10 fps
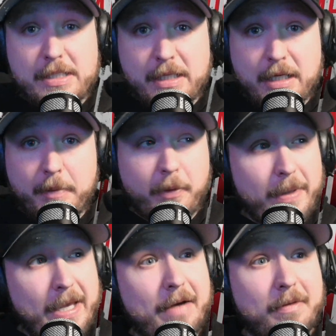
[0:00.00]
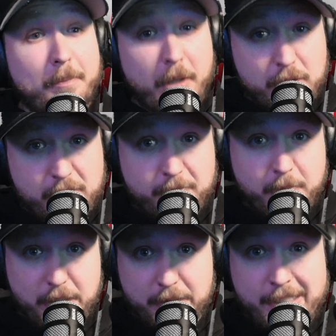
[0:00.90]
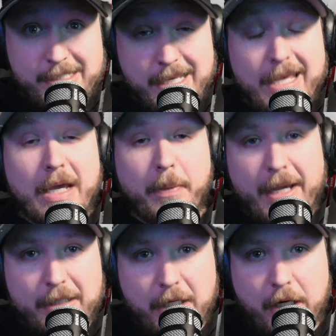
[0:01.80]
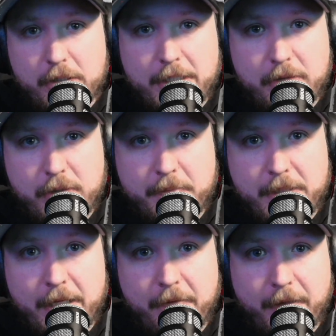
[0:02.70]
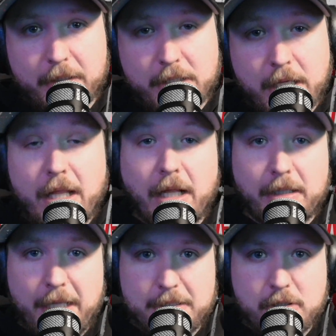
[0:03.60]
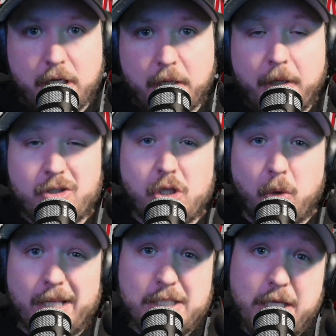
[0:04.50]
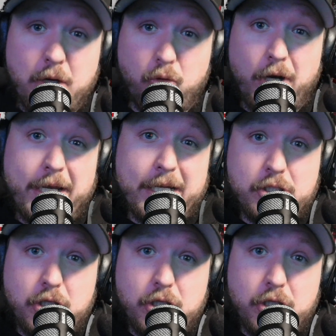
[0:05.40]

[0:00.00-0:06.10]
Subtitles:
coming. We have a bunch of MUT leaks, and we had cards that dropped today, fellas. A lot to talk about, so let's get right into the